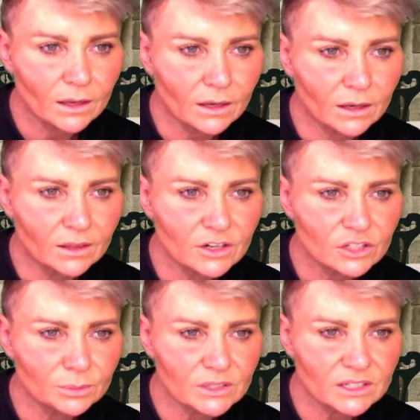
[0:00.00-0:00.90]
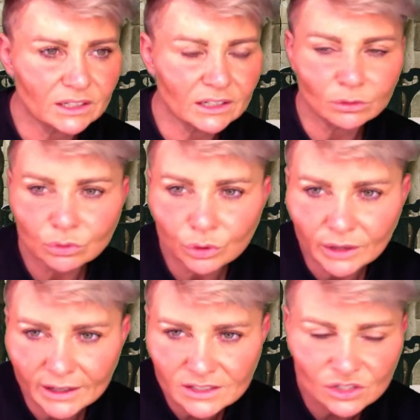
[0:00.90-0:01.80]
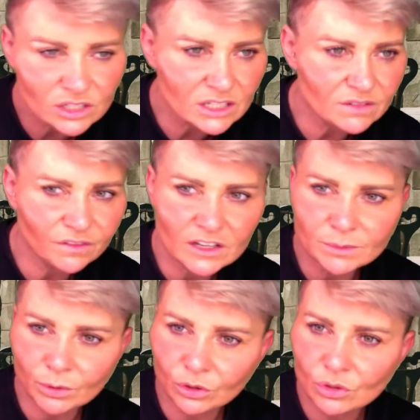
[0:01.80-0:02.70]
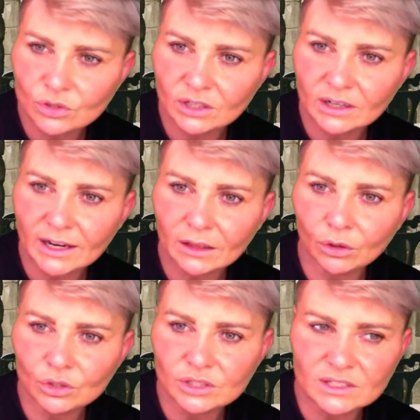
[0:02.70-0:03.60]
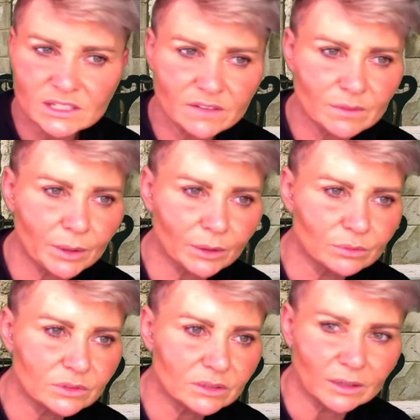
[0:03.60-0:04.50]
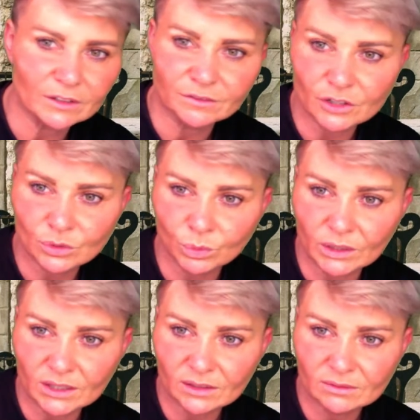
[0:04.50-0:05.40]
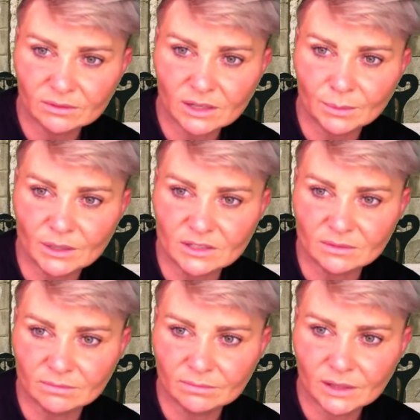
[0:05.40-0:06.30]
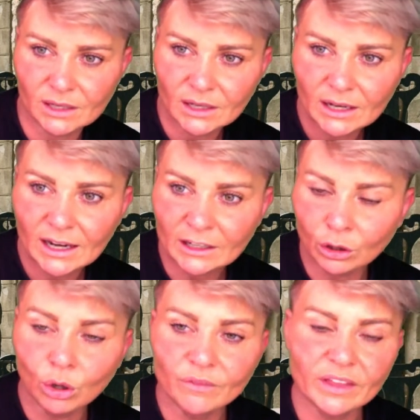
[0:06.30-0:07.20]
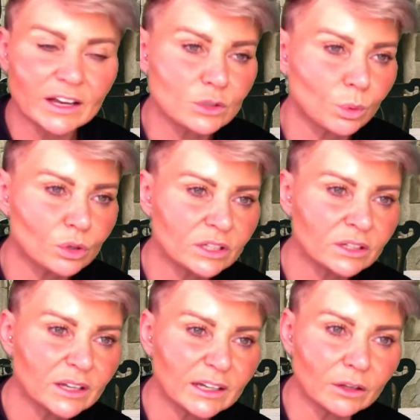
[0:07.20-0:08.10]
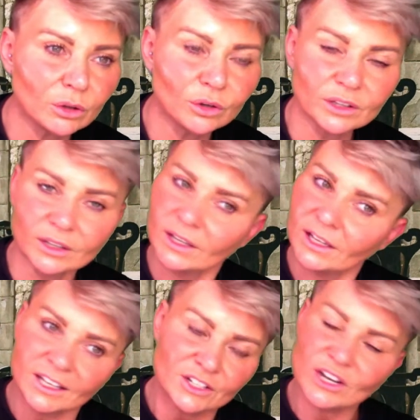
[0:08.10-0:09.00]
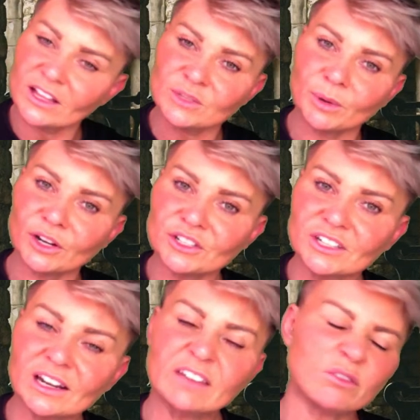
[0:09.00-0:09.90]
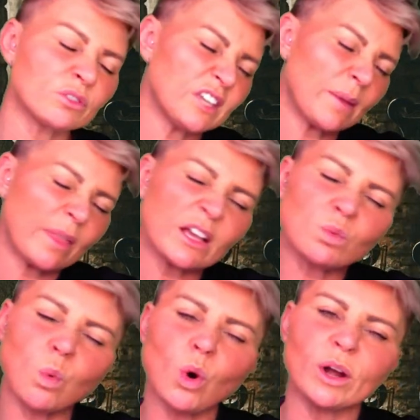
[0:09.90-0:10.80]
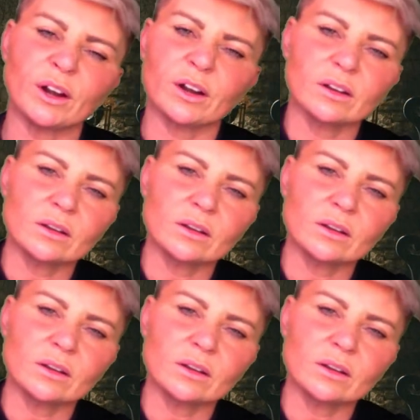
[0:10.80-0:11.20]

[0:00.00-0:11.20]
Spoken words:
There's somebody saying, I don't know who that is, it just says Facebook user, I lost £7 in my first week. Amazing. And a lot of that is water, and a lot of the jealous buggers in your life will go, yeah, but that's water.